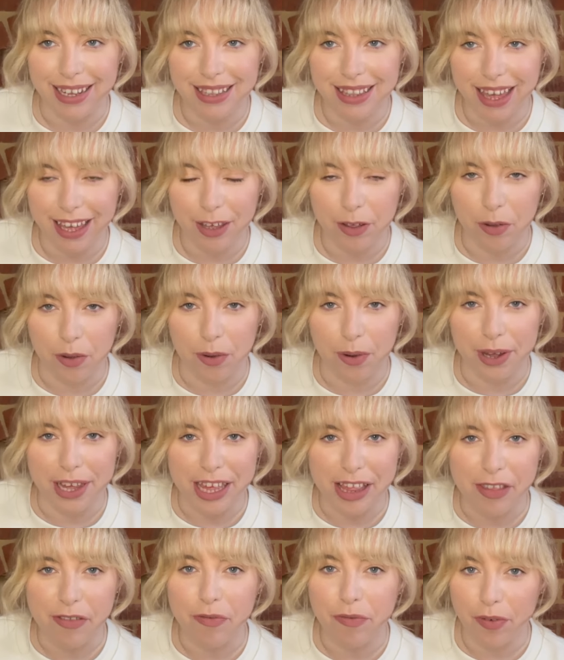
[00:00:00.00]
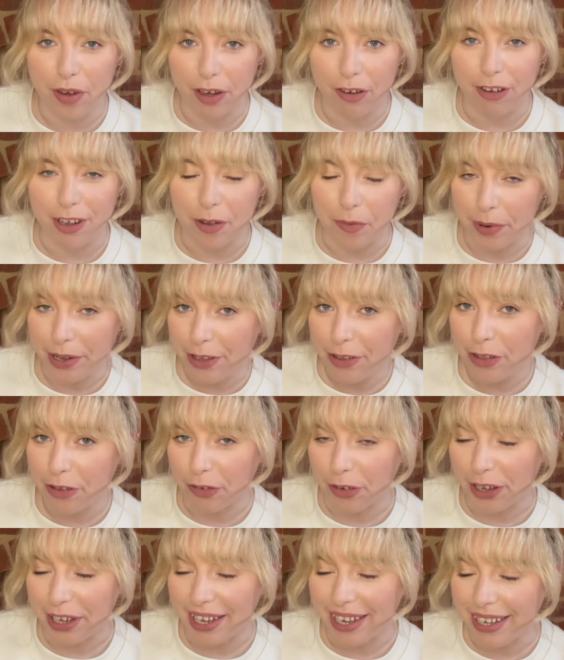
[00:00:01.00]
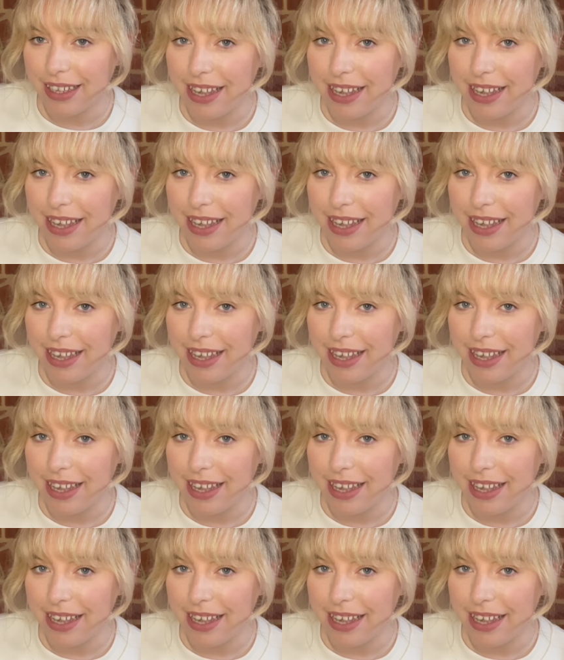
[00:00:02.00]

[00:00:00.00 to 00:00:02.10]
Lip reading: decor is very wintry.